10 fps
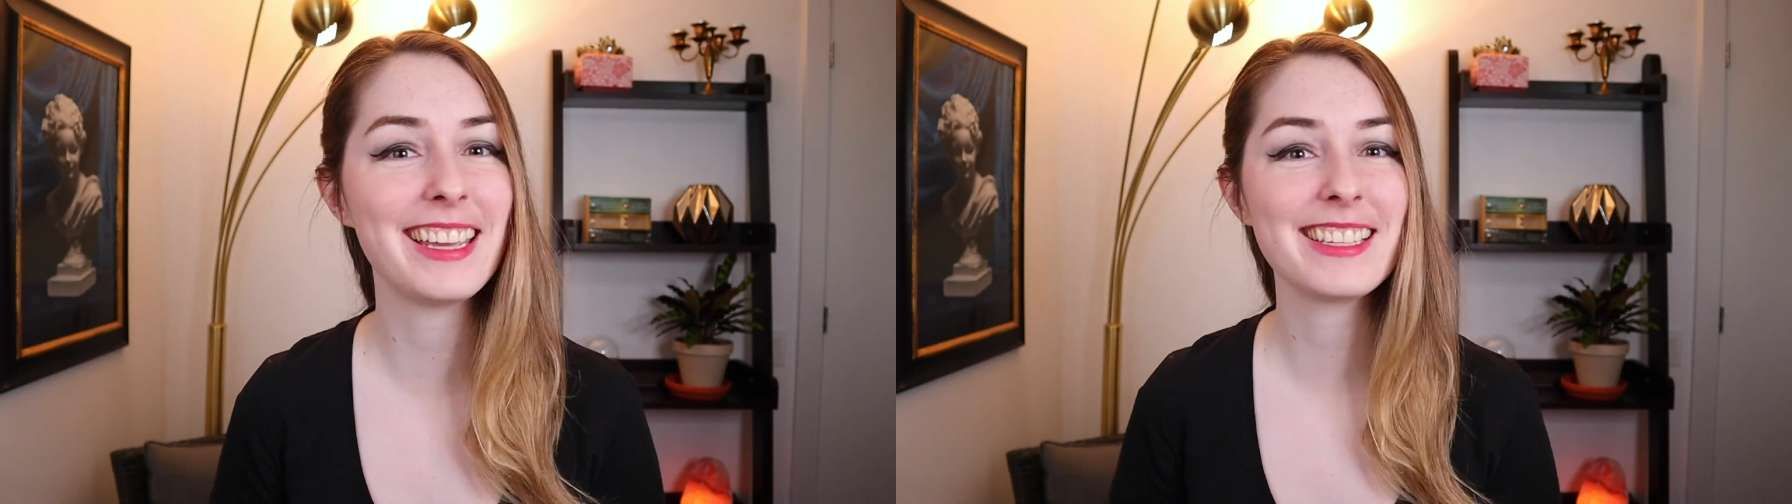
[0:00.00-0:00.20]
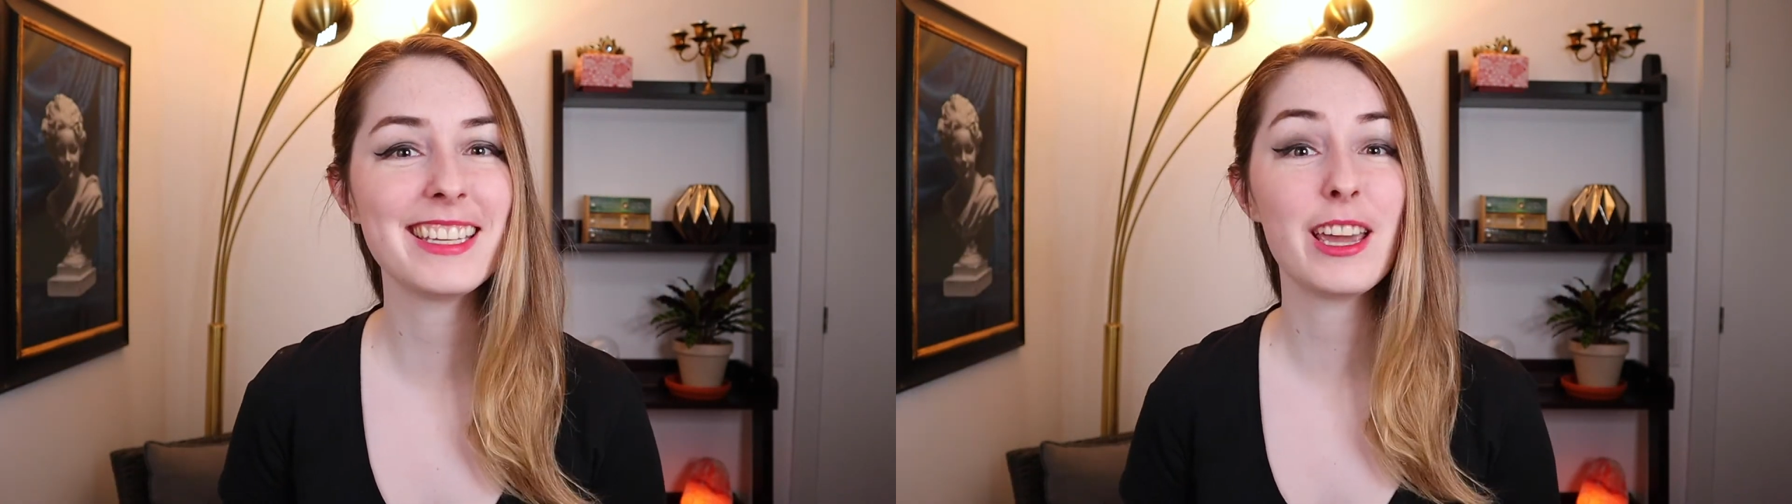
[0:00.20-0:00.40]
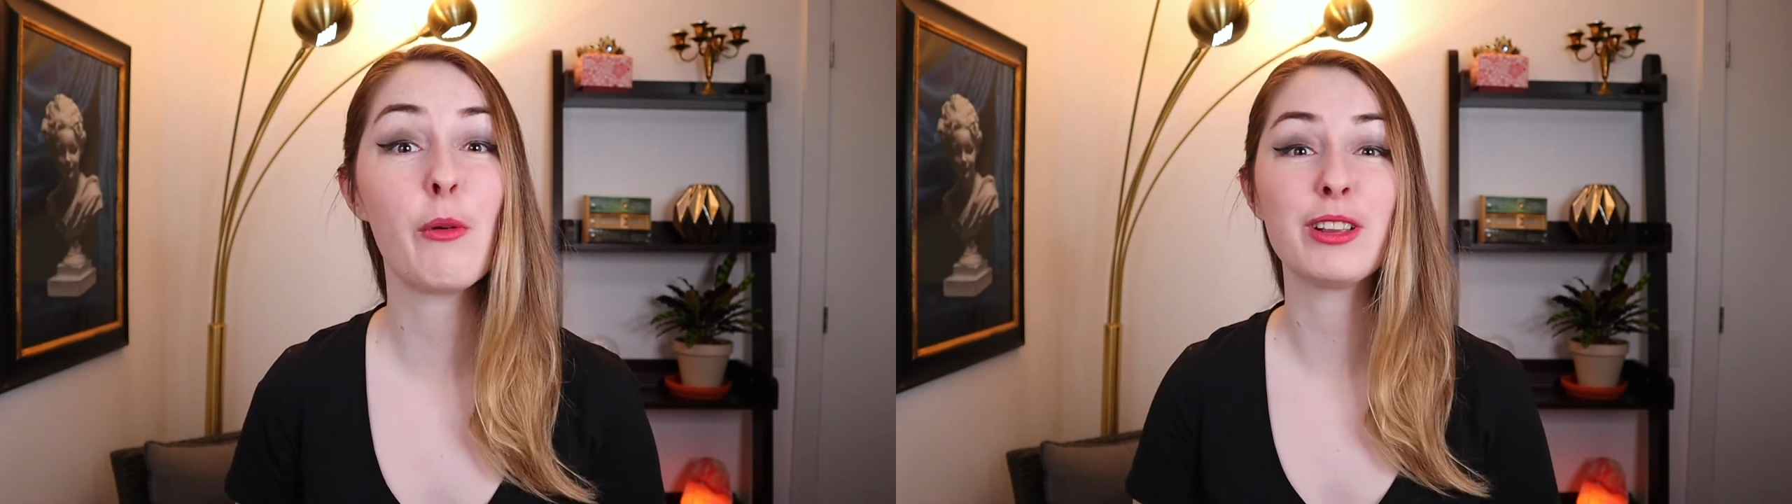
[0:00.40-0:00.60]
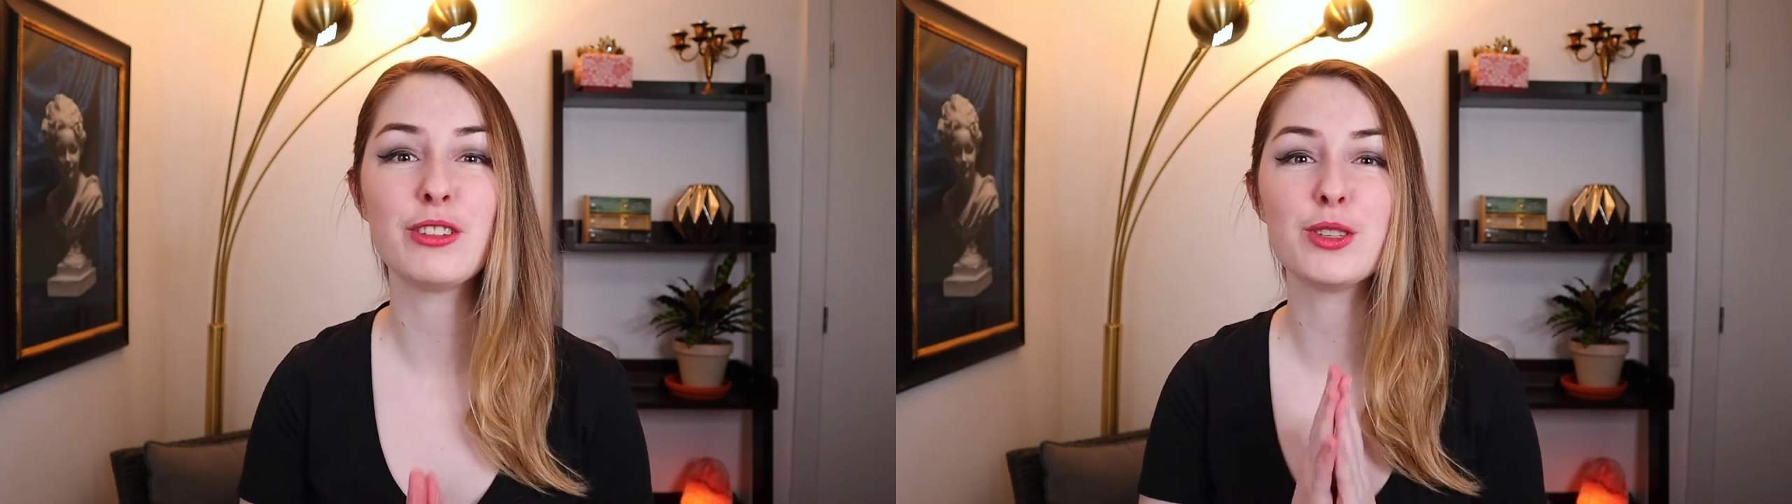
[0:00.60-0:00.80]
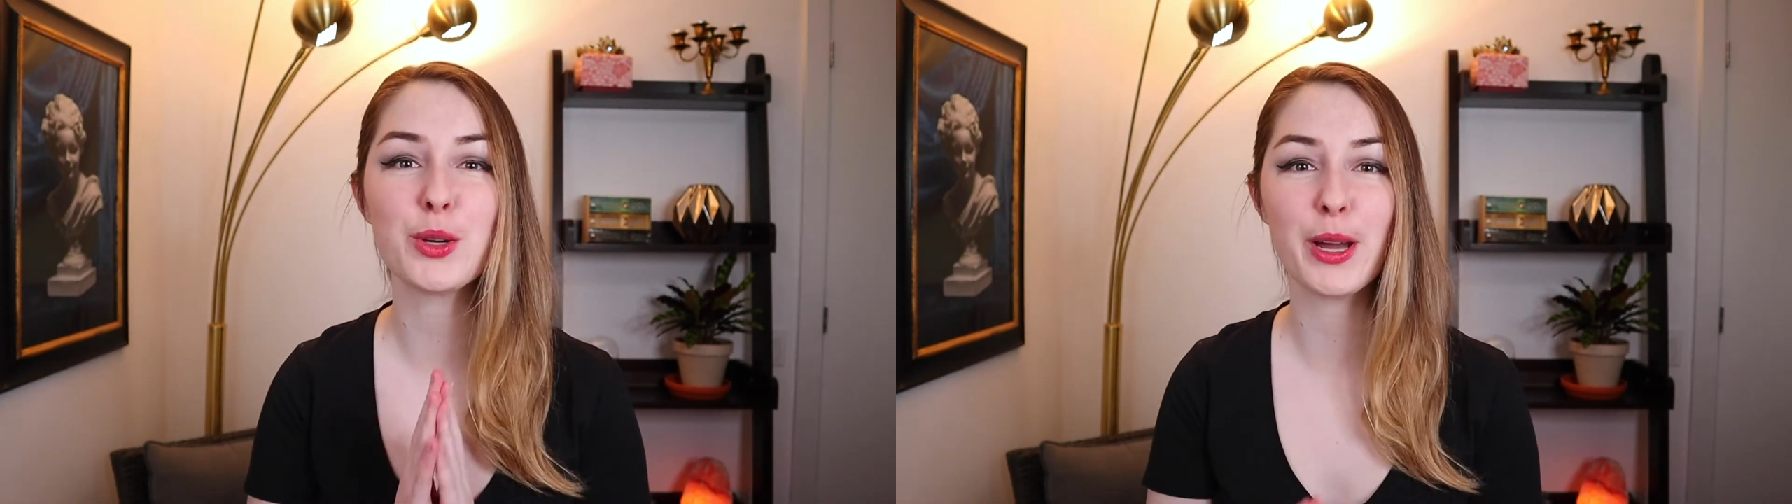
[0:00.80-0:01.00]
easy when
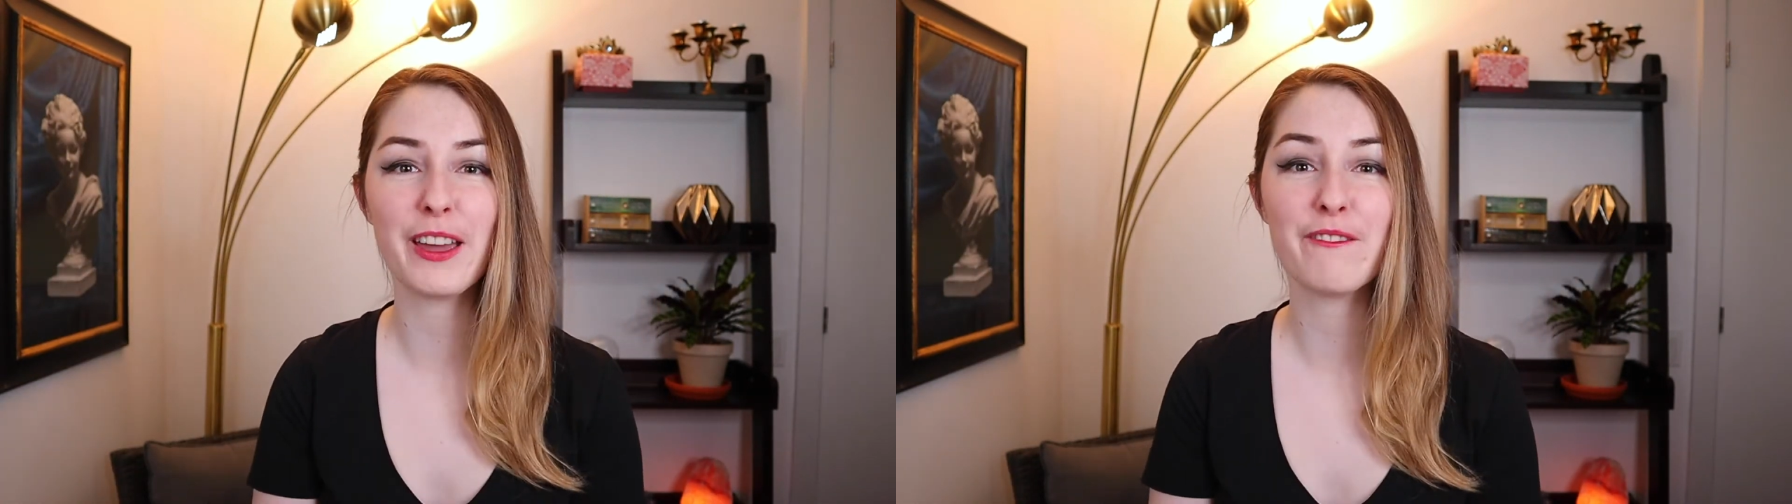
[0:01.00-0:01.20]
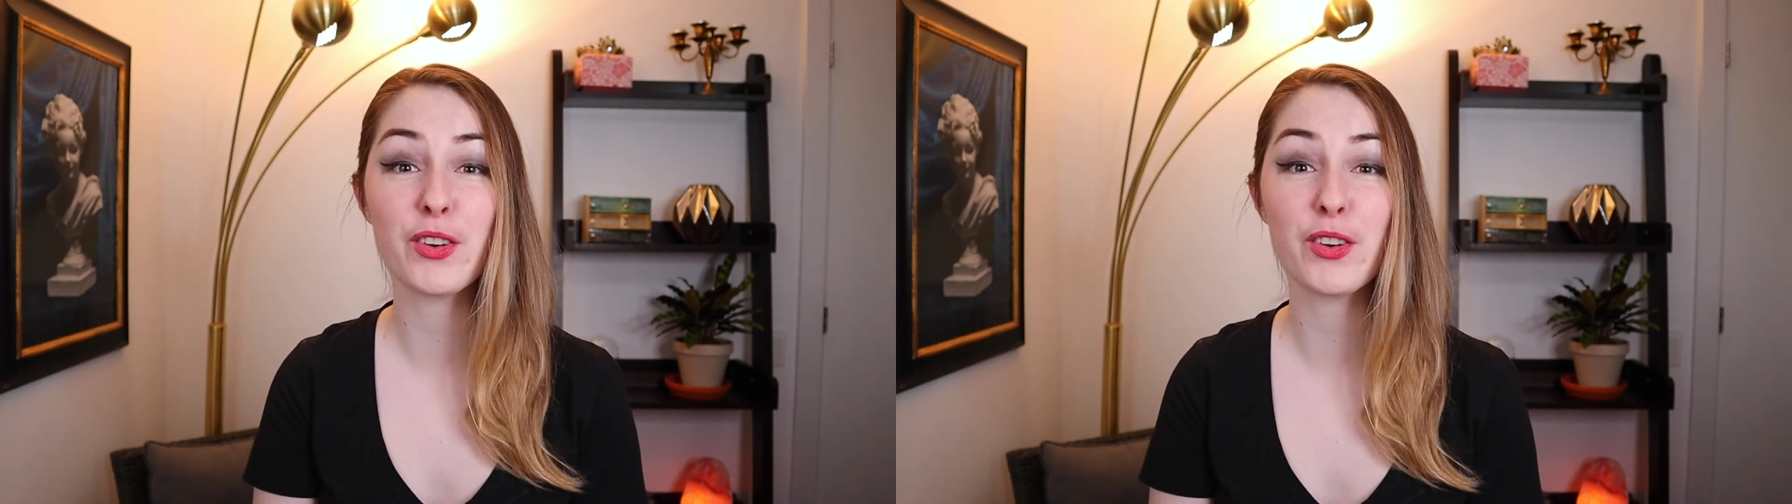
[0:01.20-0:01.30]
you do it in